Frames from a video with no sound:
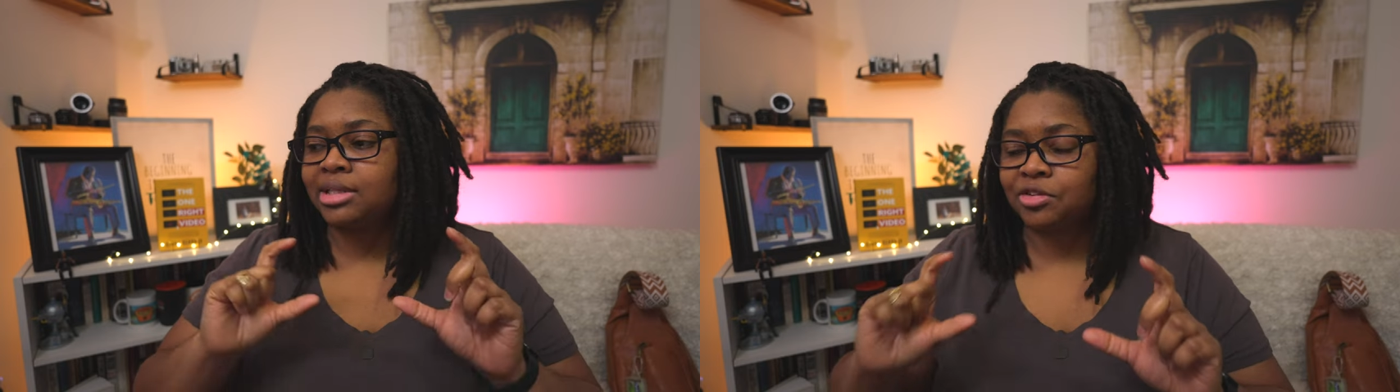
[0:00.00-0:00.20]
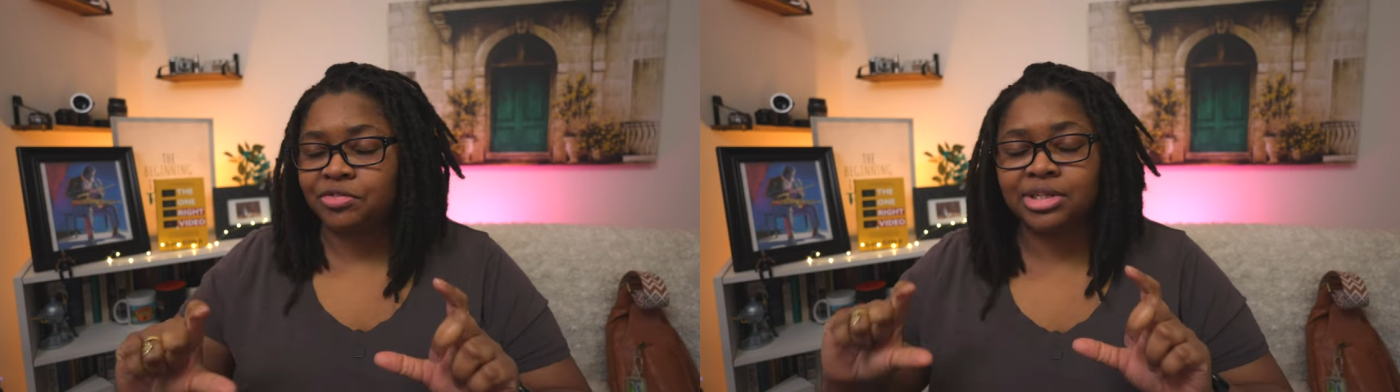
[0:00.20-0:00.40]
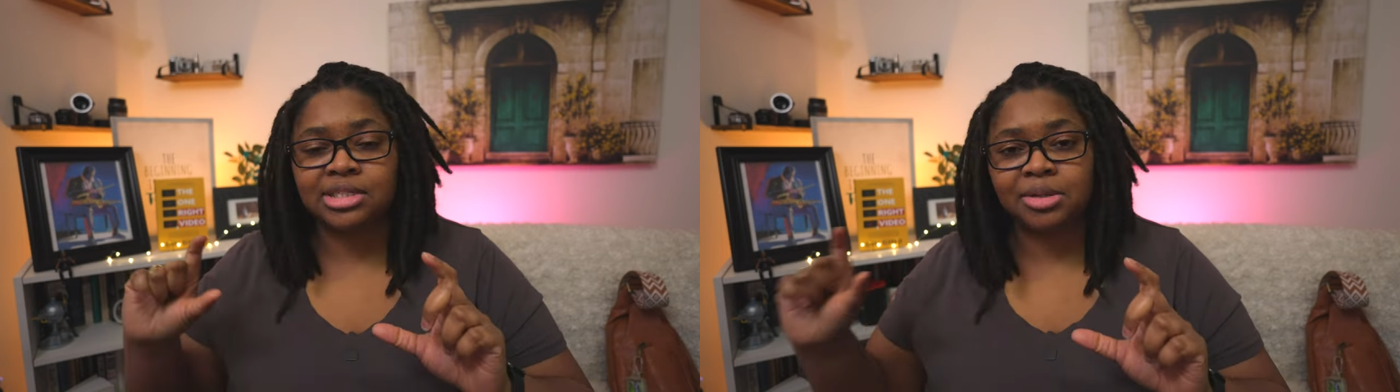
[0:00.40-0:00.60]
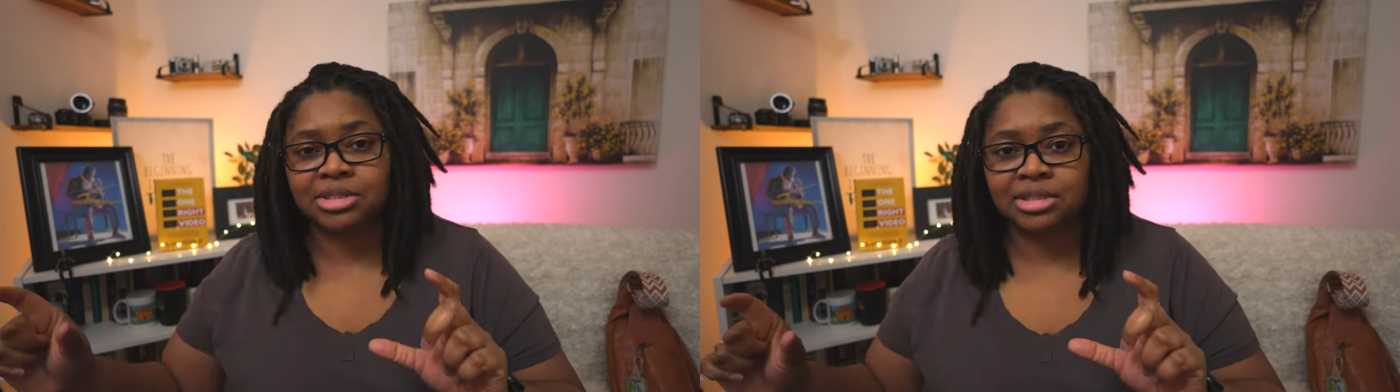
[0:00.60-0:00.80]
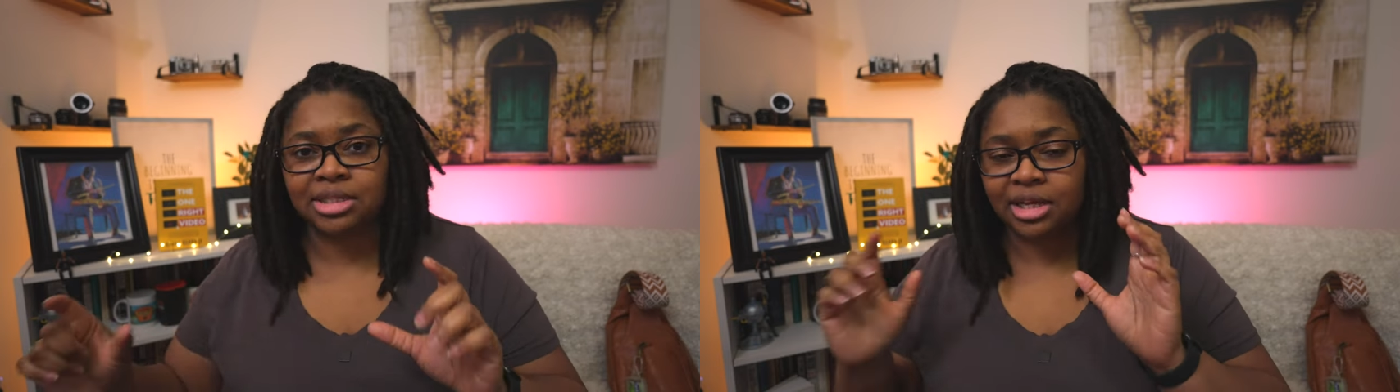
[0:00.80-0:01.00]
that to fit
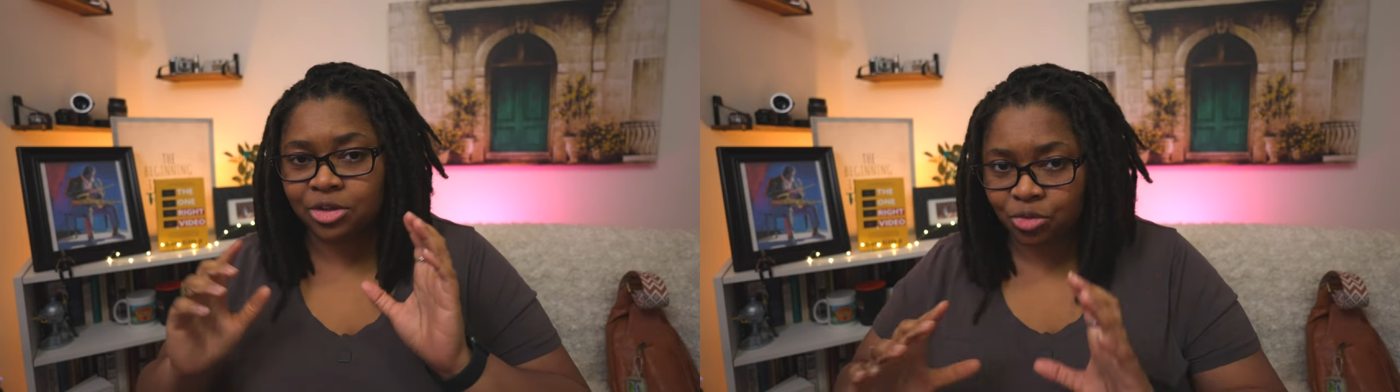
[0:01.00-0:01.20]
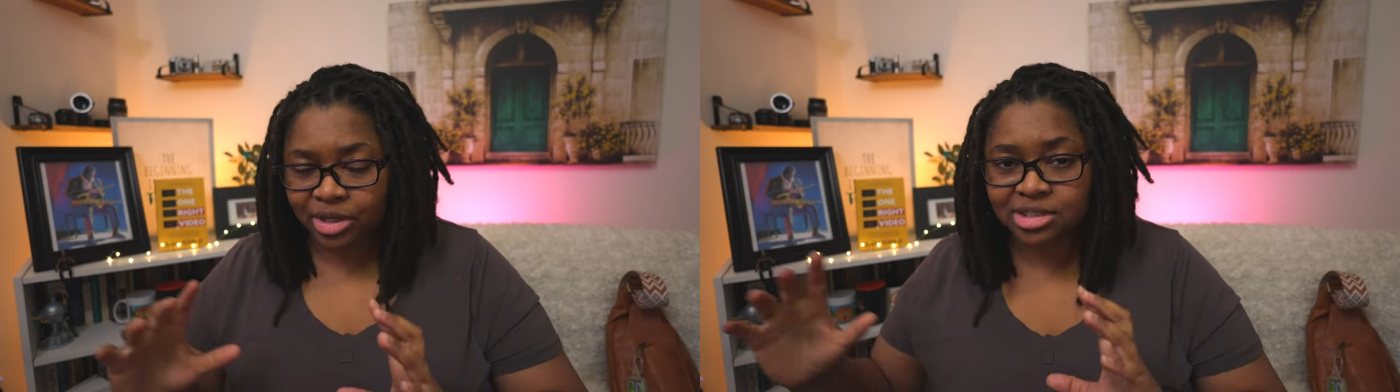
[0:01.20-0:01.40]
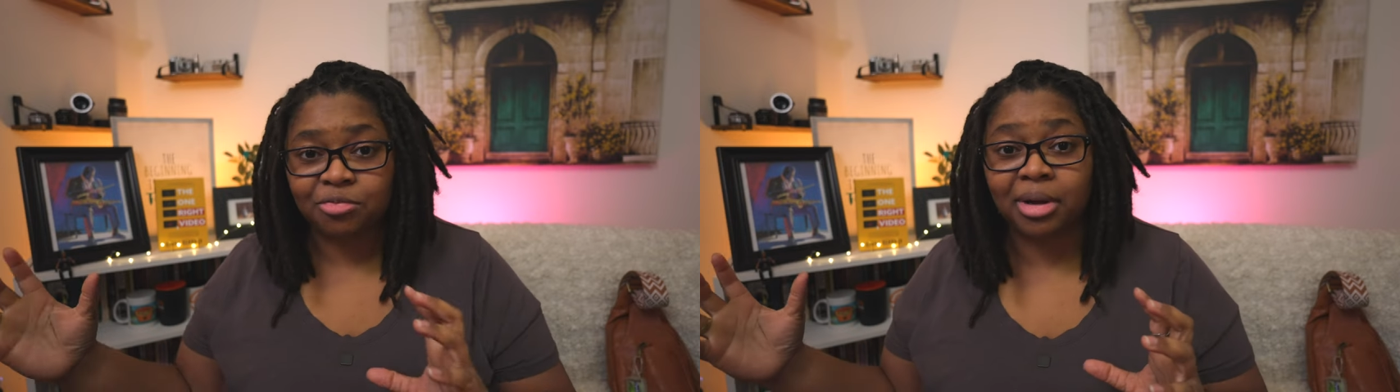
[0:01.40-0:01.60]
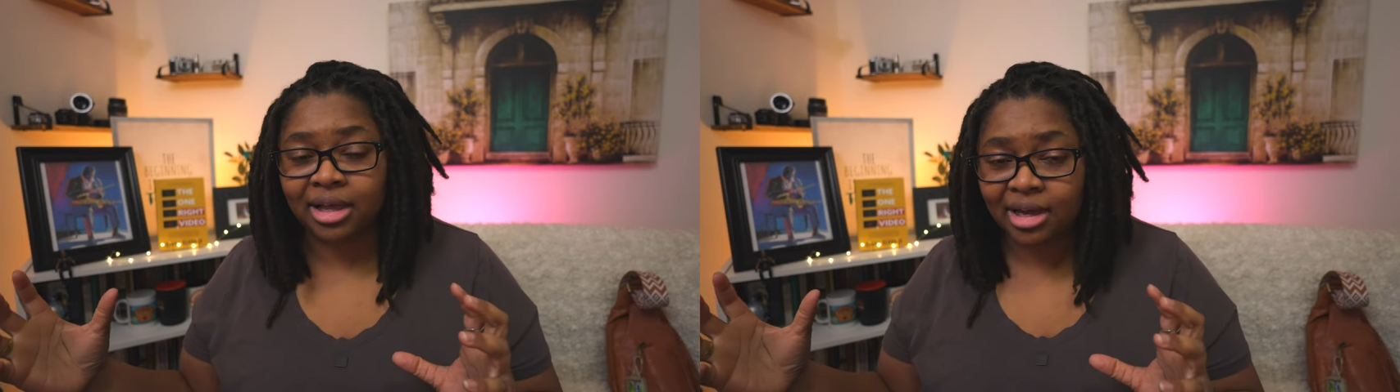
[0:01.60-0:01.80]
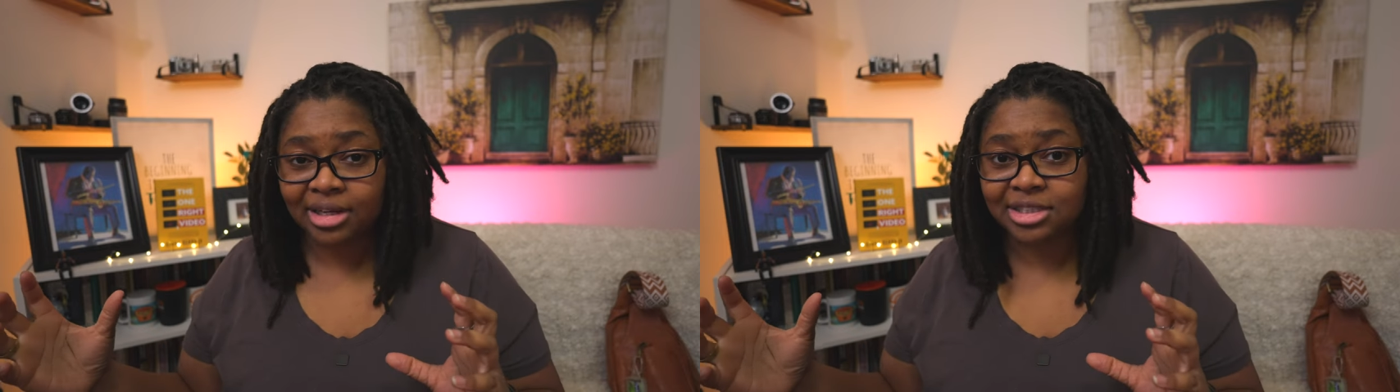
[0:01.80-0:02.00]
seamlessly in the rest of my
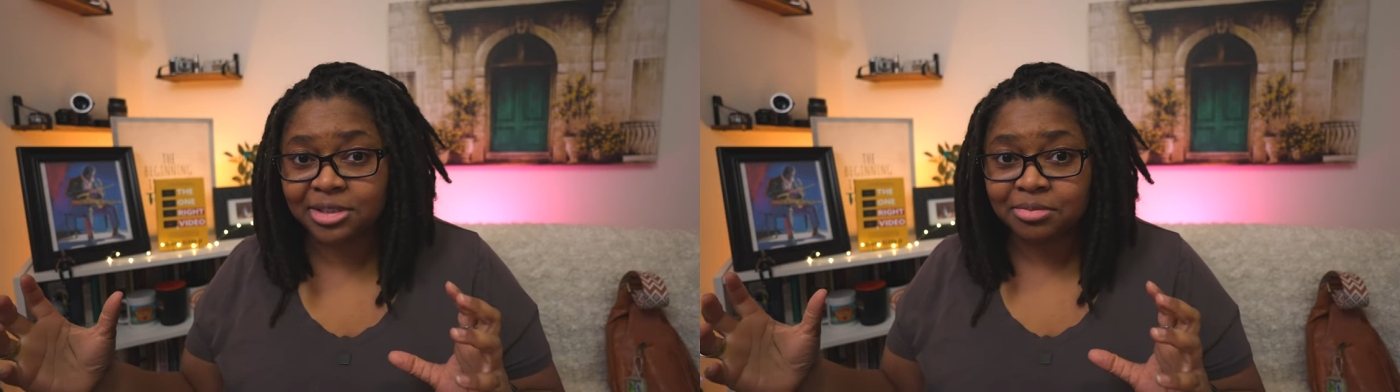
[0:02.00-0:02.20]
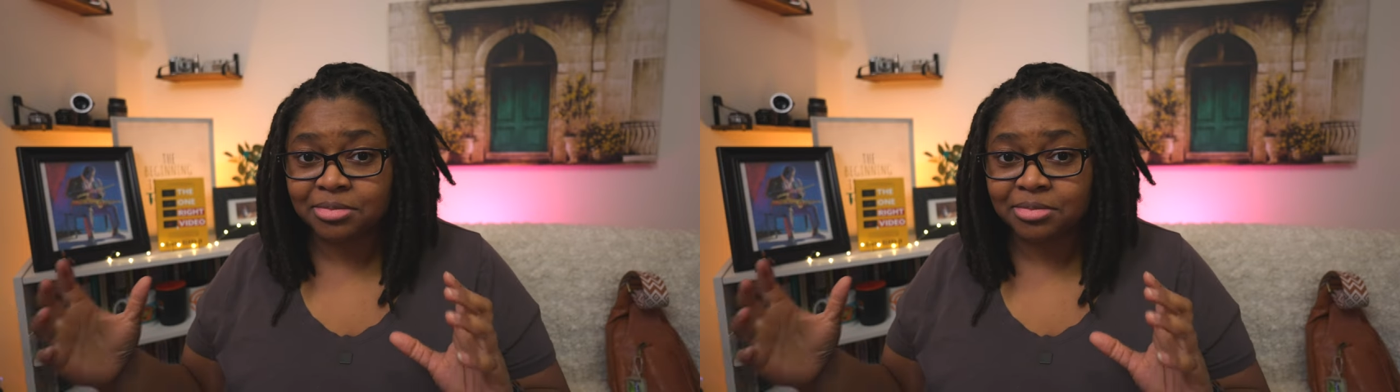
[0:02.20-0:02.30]
content.